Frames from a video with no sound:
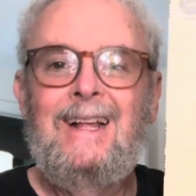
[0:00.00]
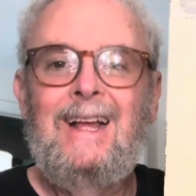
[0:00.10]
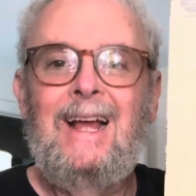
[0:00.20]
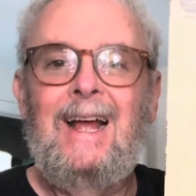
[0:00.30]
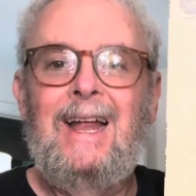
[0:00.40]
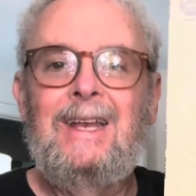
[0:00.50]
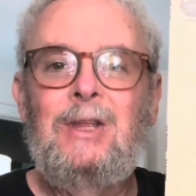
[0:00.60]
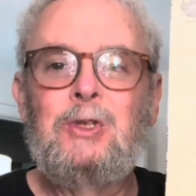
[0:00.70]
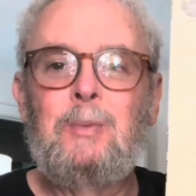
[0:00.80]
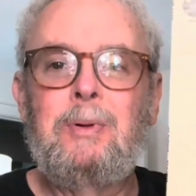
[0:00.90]
And he
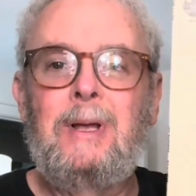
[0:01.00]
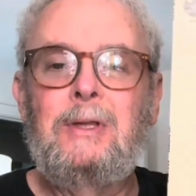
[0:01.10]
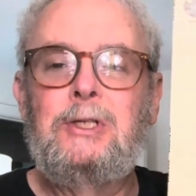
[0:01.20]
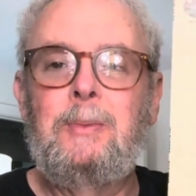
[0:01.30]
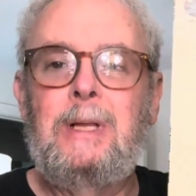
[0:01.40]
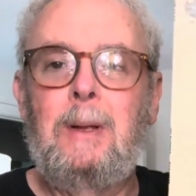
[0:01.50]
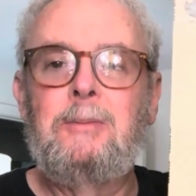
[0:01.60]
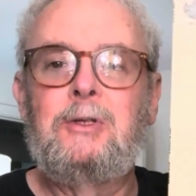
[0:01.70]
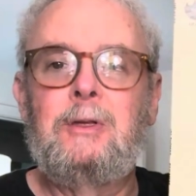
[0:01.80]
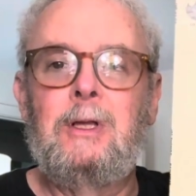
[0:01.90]
used to play in the Jimmy
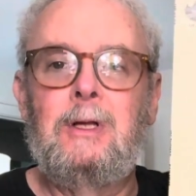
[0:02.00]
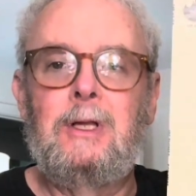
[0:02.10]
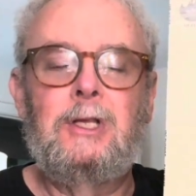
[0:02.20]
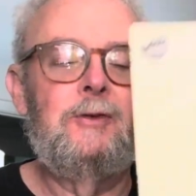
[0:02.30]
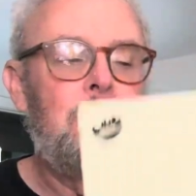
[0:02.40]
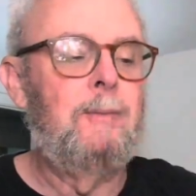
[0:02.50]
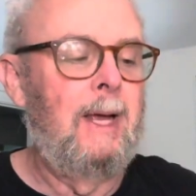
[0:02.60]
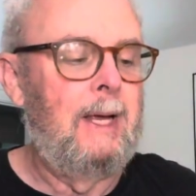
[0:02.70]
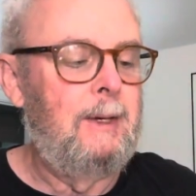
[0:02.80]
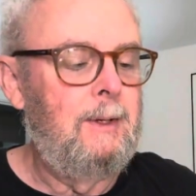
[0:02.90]
Lunsford
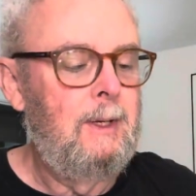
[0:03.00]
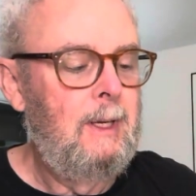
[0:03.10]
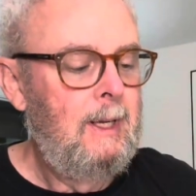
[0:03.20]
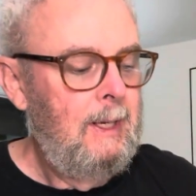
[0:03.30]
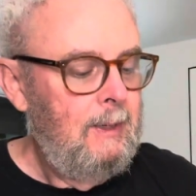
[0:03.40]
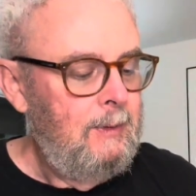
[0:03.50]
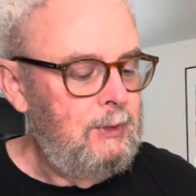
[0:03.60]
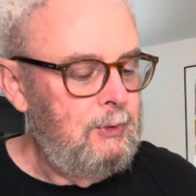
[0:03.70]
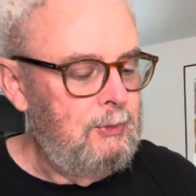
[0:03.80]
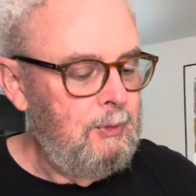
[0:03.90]
band.
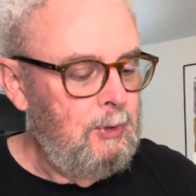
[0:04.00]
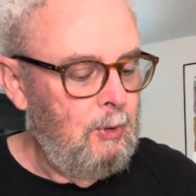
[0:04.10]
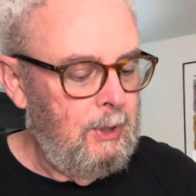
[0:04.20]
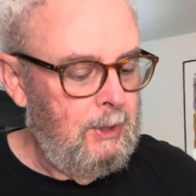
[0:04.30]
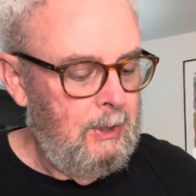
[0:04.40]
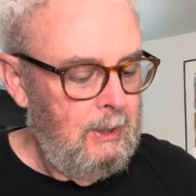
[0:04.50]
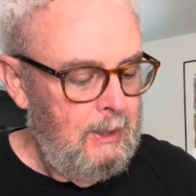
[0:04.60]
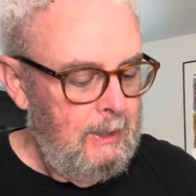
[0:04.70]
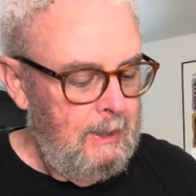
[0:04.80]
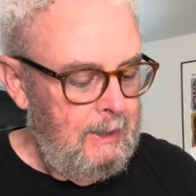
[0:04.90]
This was recorded
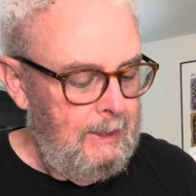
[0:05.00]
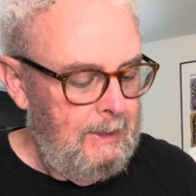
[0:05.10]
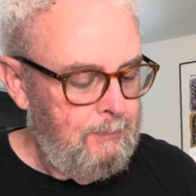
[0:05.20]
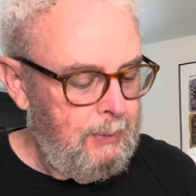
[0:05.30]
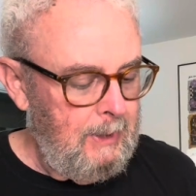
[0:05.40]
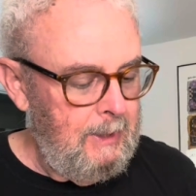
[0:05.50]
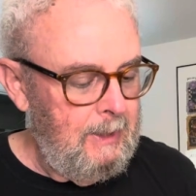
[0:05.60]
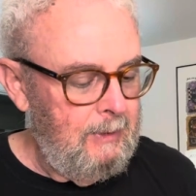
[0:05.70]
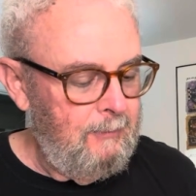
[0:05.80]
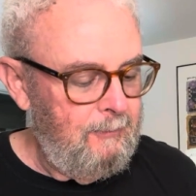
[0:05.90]
probably in
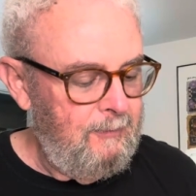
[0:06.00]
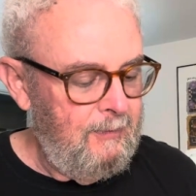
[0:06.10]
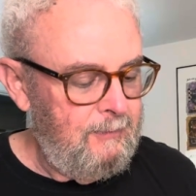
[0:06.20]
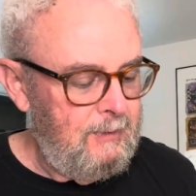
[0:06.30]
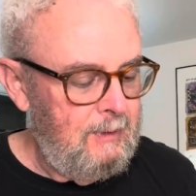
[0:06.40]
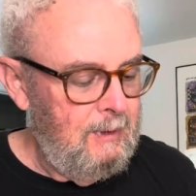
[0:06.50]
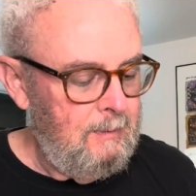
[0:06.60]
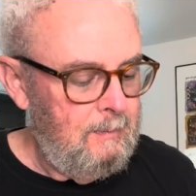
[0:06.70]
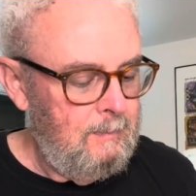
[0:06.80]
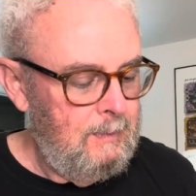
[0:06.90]
the
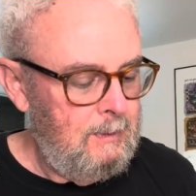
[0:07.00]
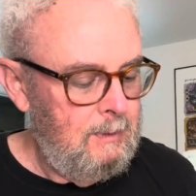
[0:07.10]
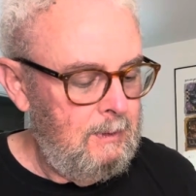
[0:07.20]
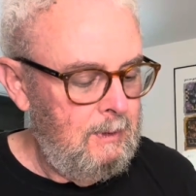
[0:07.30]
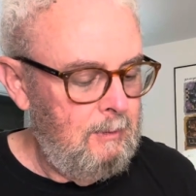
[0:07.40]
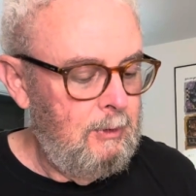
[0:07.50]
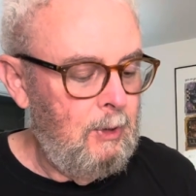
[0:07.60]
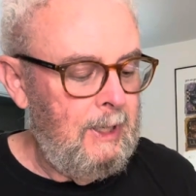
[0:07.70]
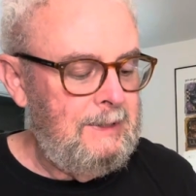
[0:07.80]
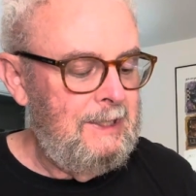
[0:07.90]

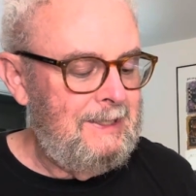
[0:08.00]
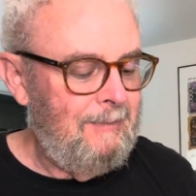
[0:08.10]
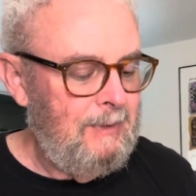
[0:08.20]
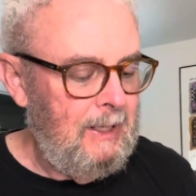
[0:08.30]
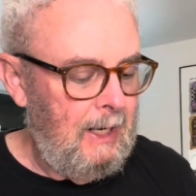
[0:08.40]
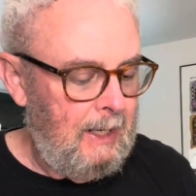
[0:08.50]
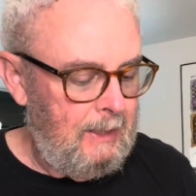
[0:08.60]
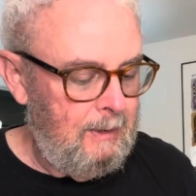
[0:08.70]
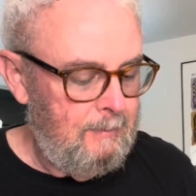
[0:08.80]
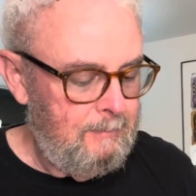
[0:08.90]
recorded 1979.